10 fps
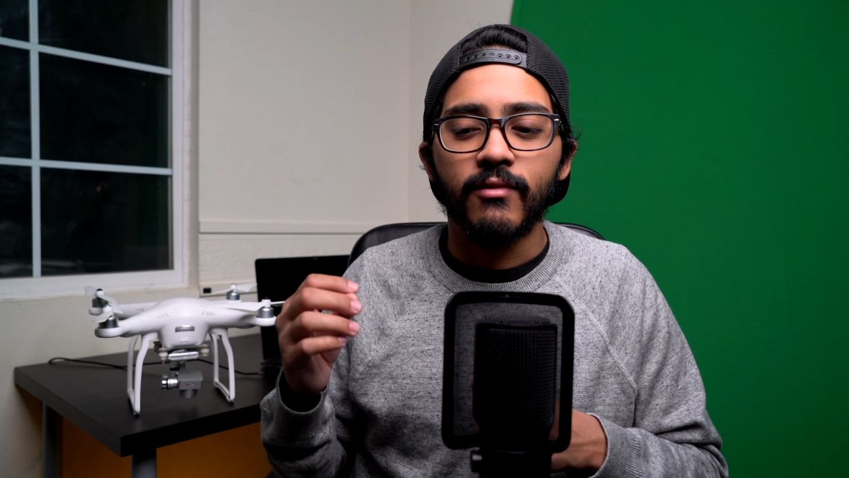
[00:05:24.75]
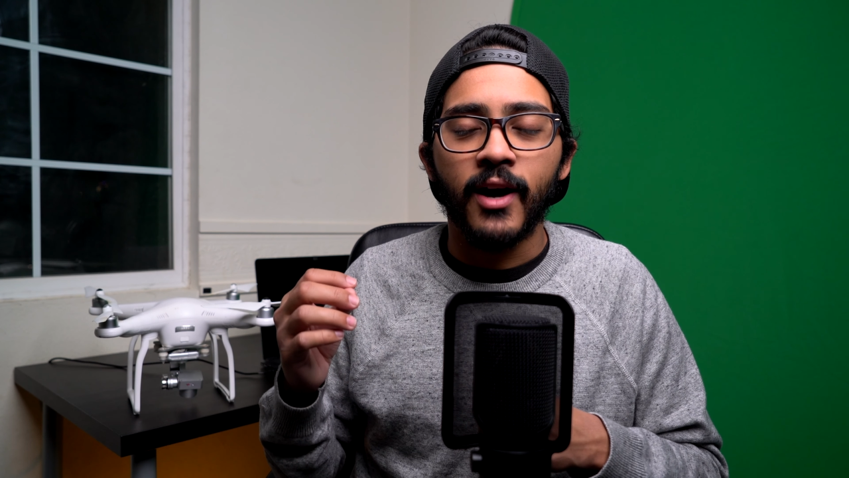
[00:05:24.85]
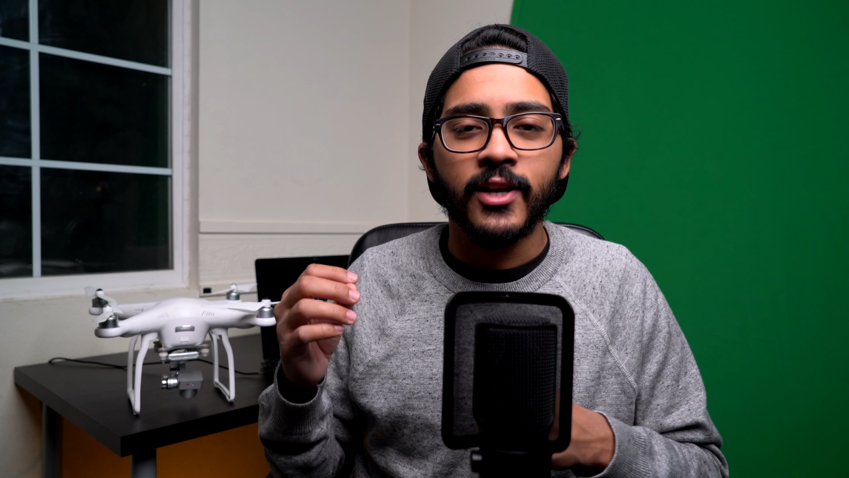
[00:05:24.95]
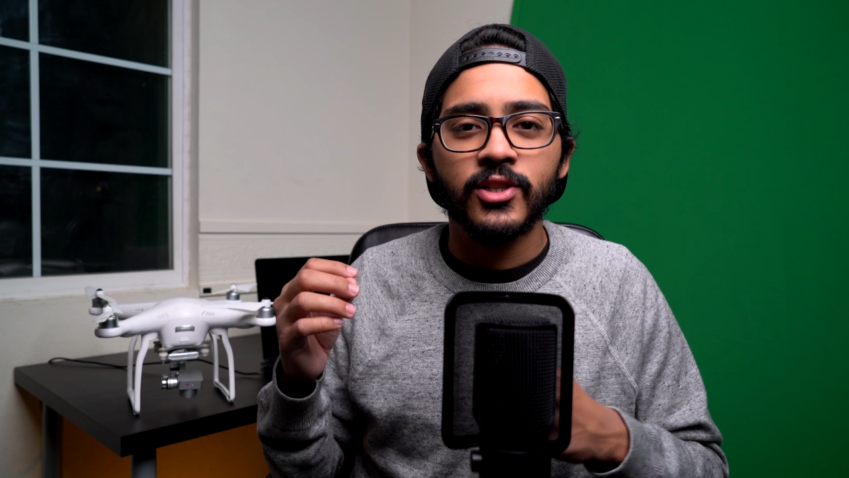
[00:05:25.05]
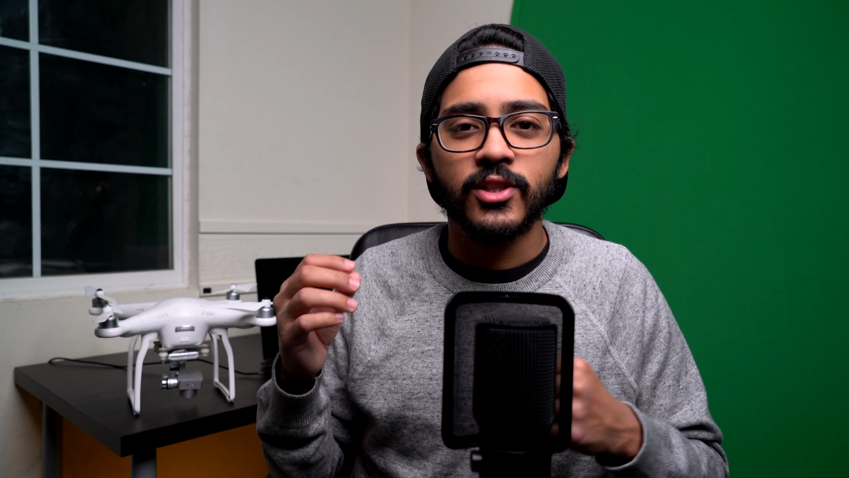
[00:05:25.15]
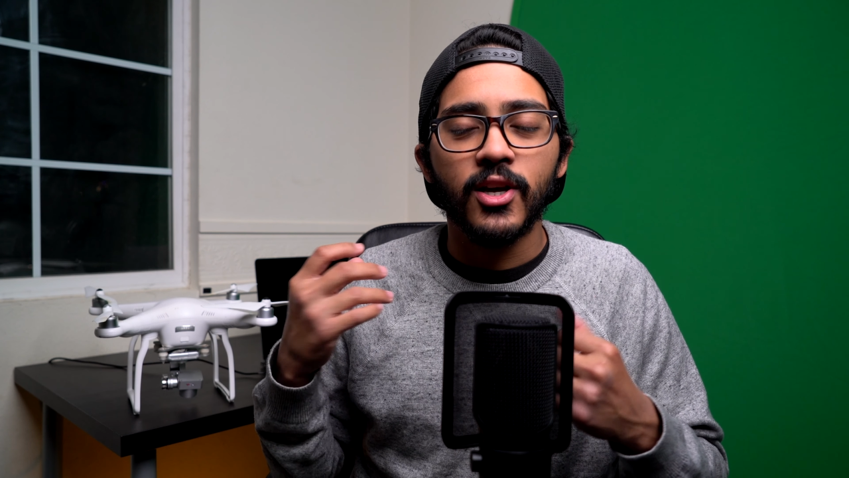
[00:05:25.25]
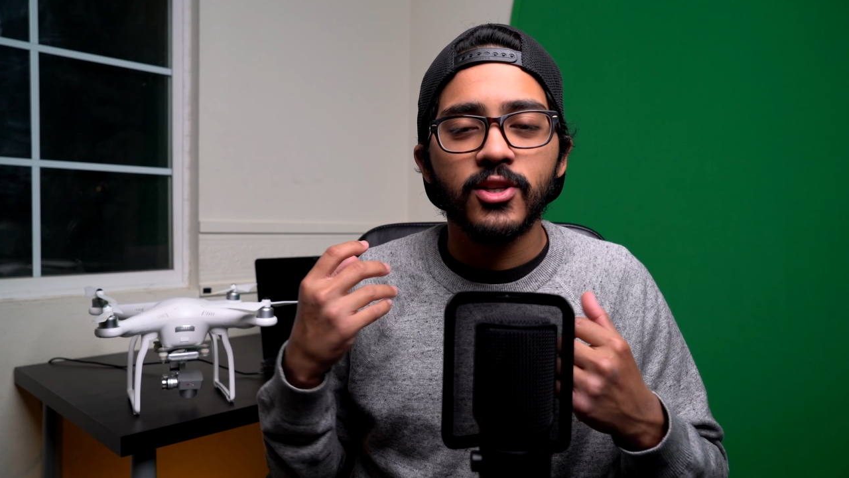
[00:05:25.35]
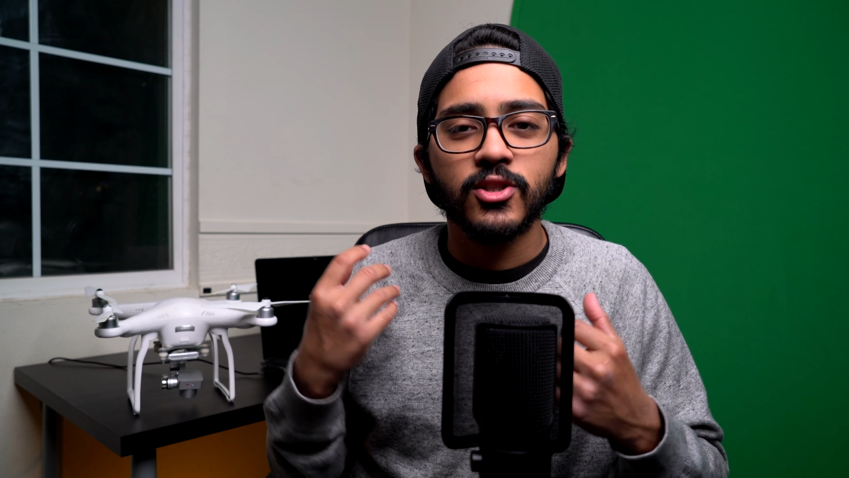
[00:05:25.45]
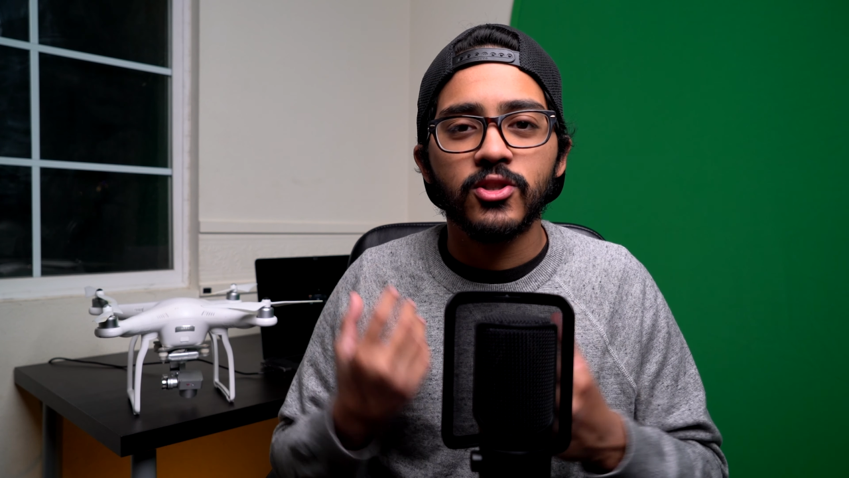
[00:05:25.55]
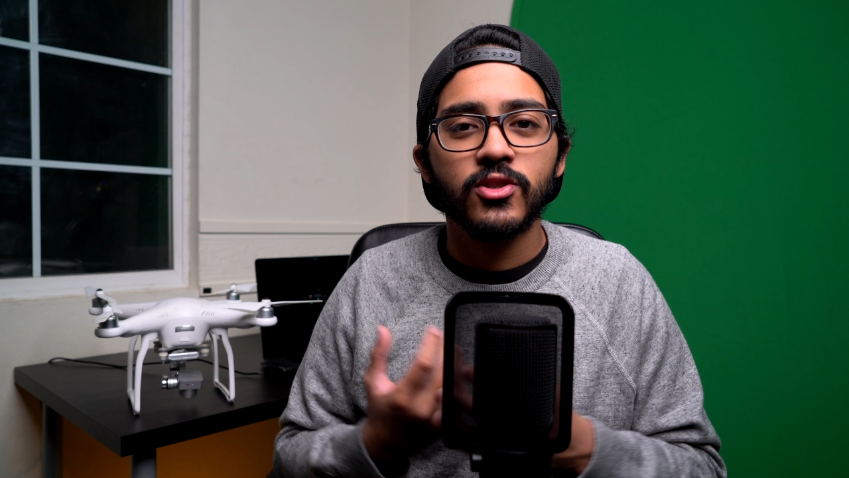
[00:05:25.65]
I just
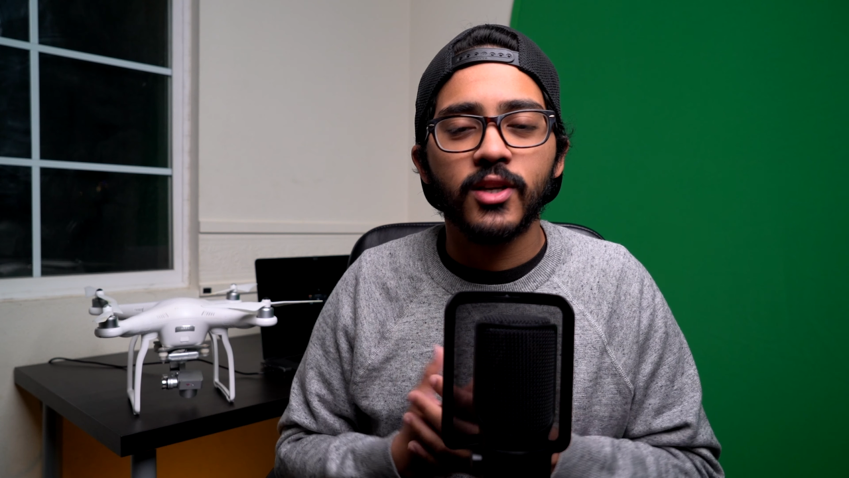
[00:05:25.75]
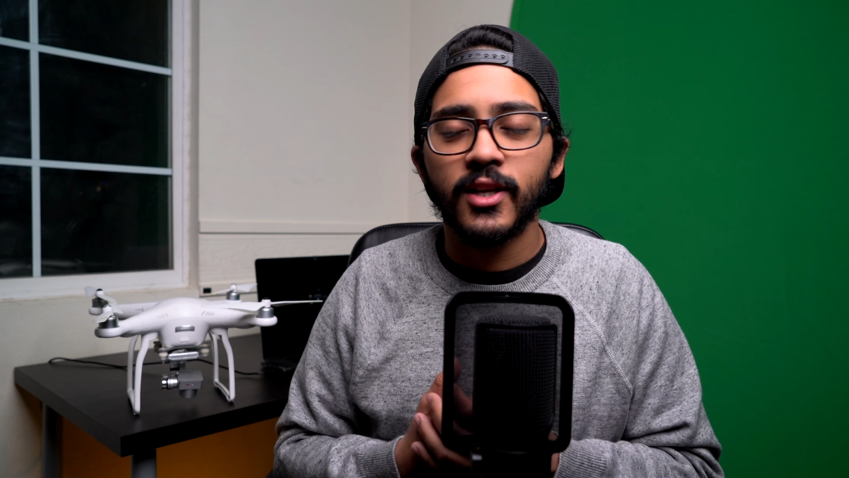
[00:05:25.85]
lost